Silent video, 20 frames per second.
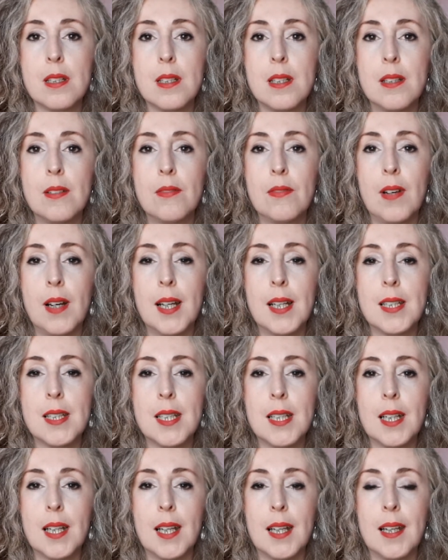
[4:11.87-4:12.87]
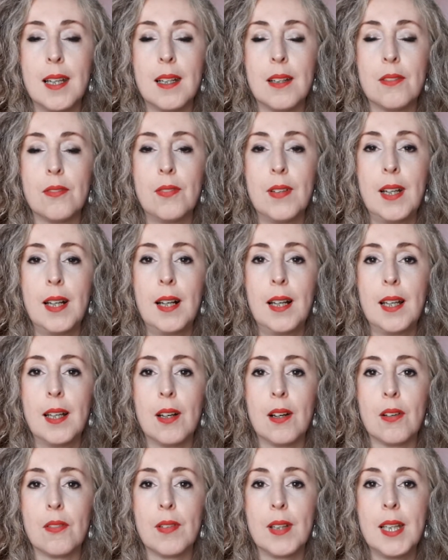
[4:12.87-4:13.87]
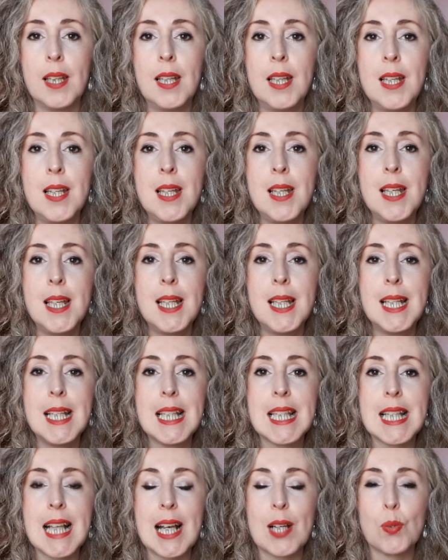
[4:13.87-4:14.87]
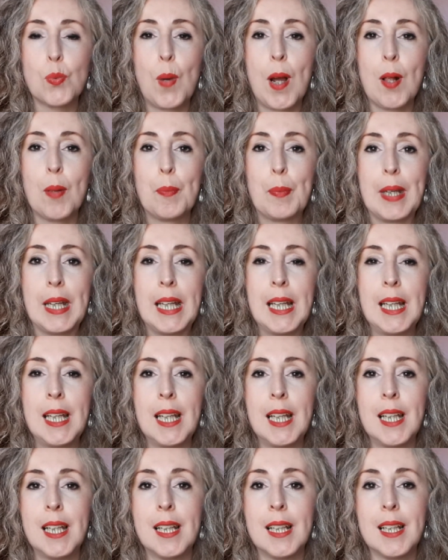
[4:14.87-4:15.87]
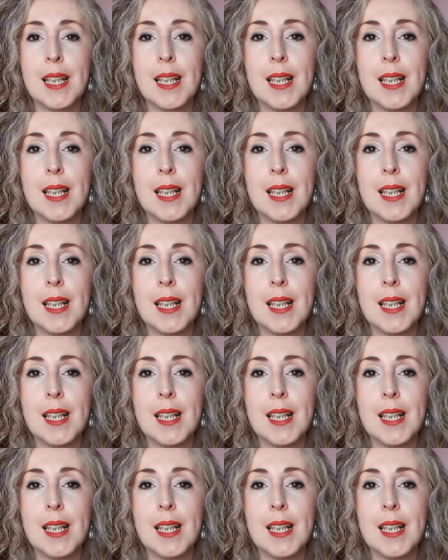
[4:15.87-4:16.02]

Inviting in a feeling of ease and well-being